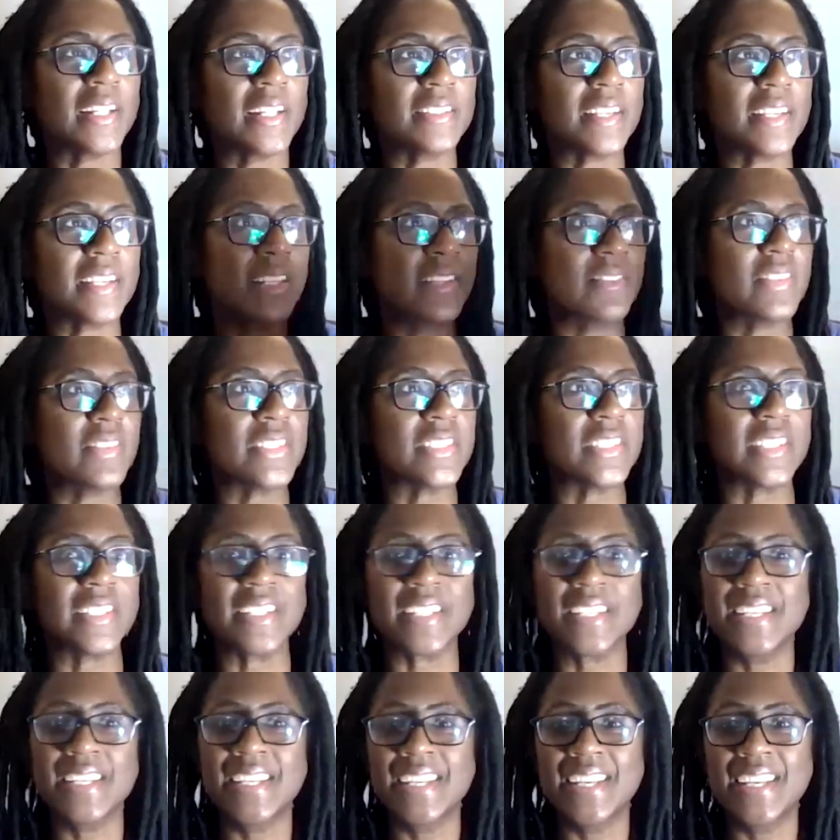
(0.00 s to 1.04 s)
on
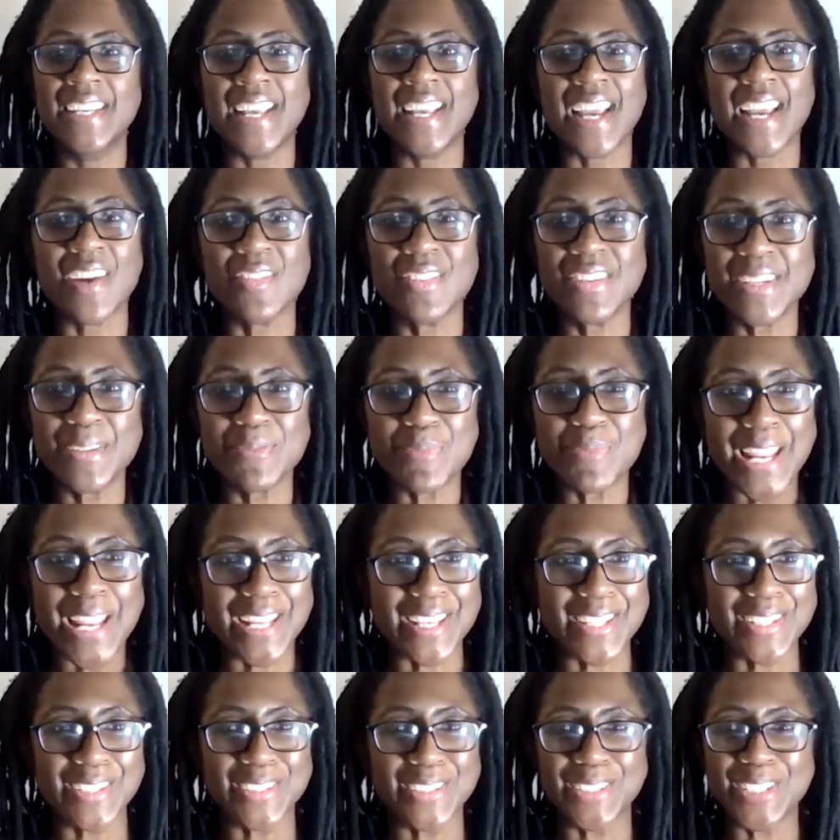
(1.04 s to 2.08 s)
television, every
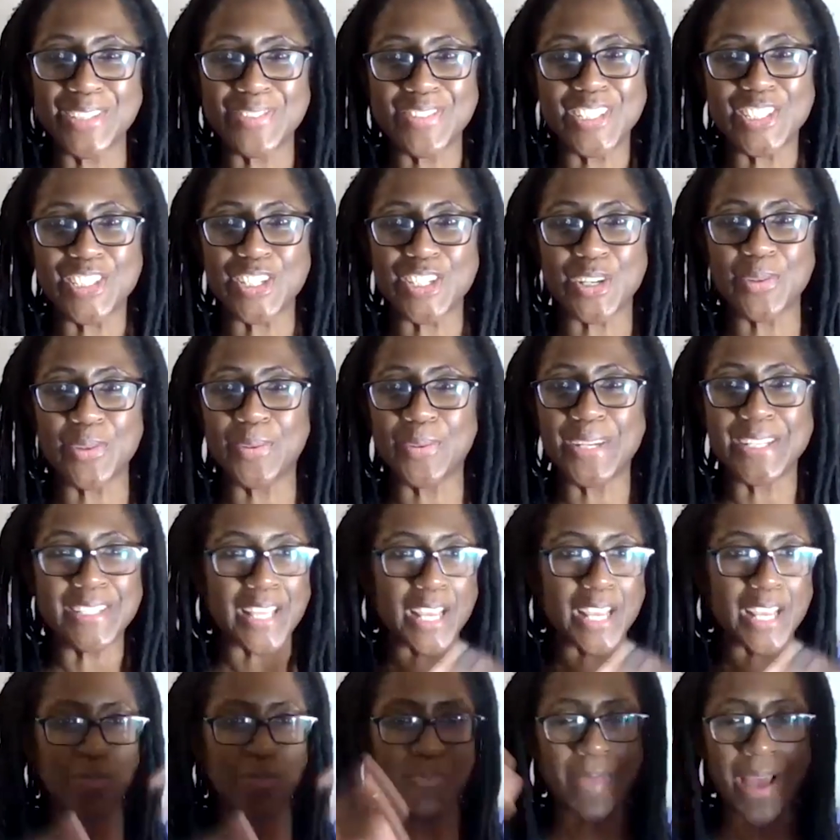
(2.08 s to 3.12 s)
medical TV show,
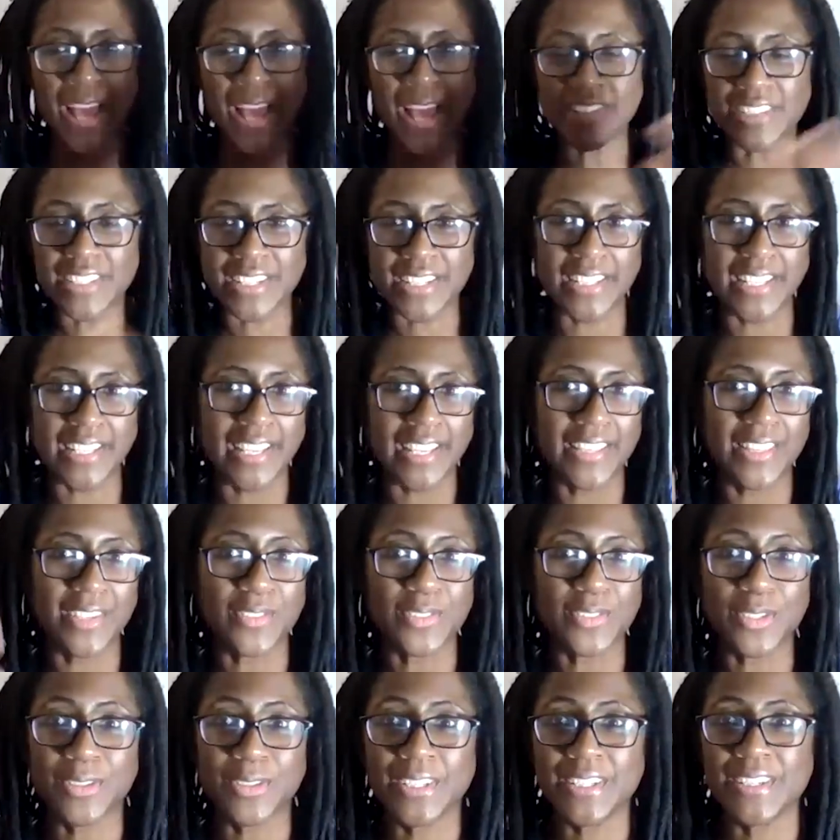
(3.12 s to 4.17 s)
it's like magically
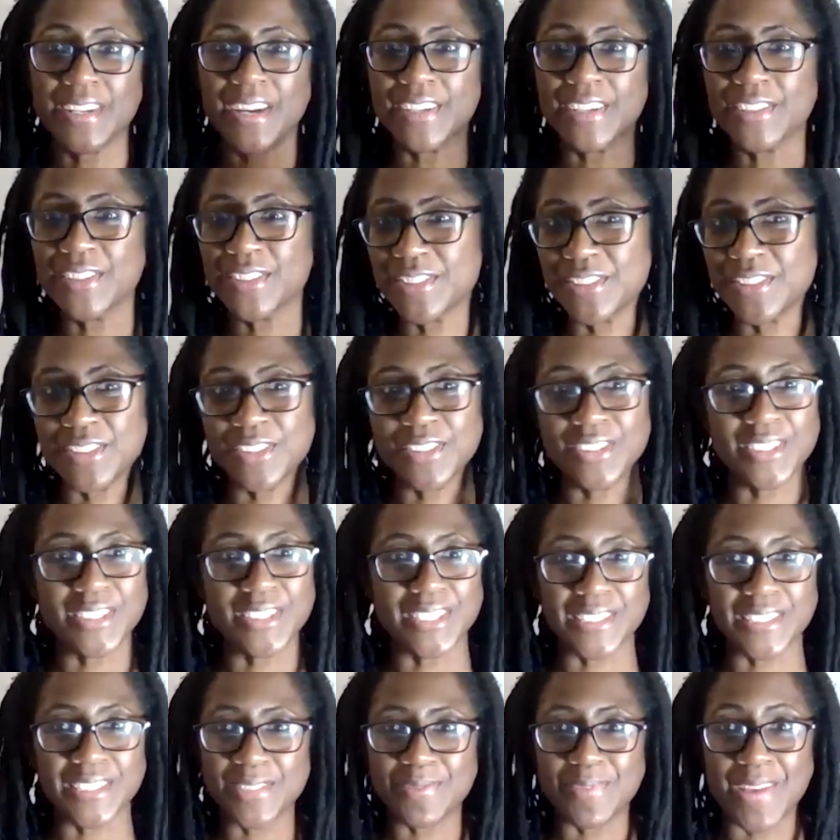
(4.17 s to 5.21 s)
there's only doctors and
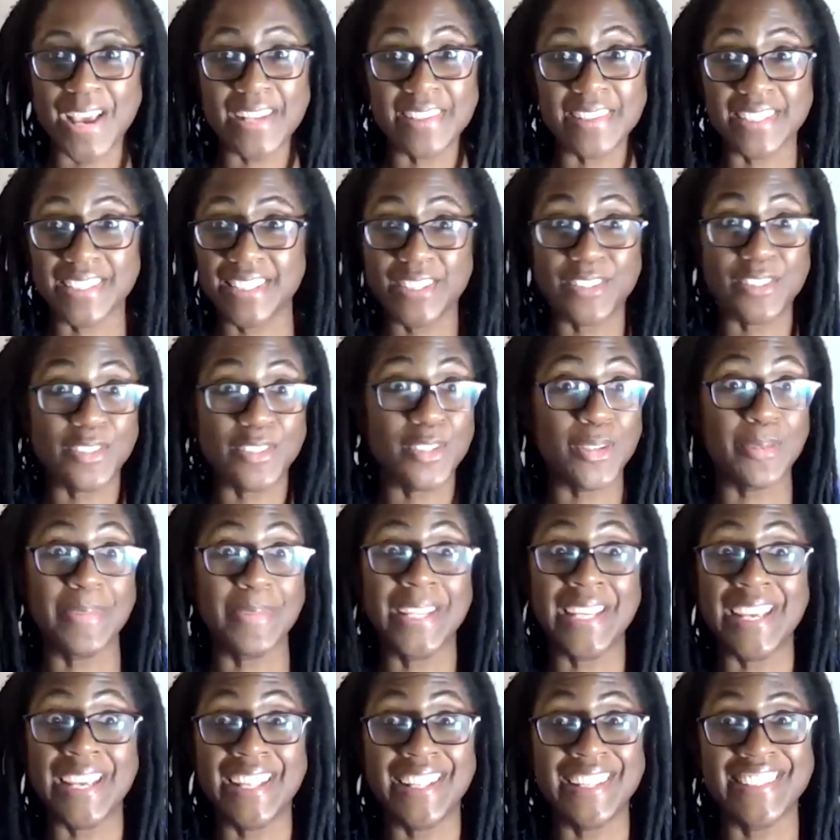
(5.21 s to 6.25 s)
nurses. Magically, there's
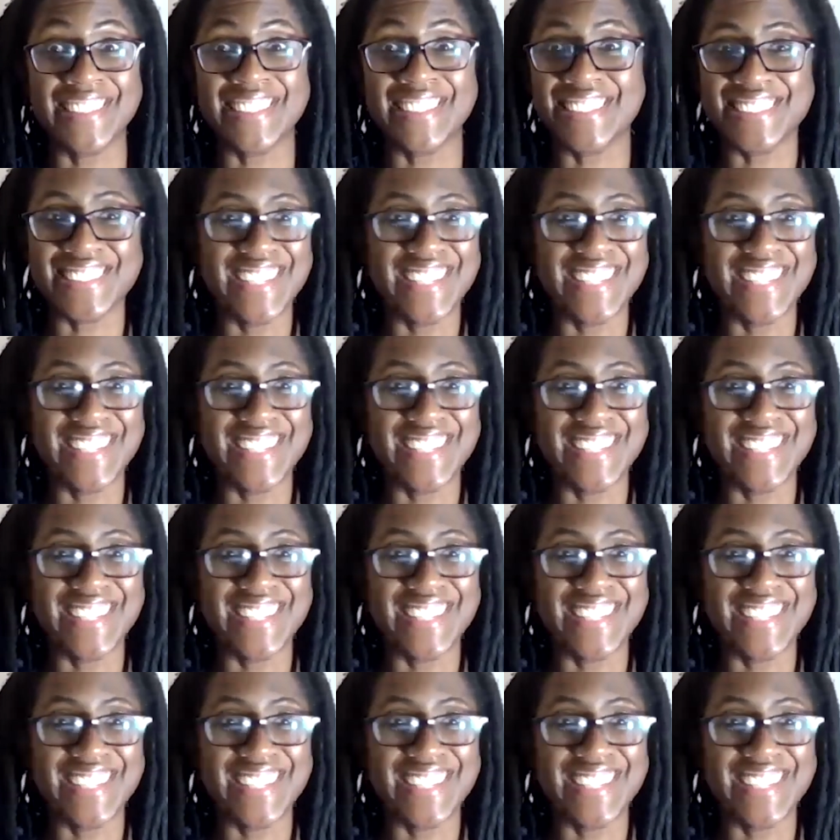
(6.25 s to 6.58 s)
nobody else.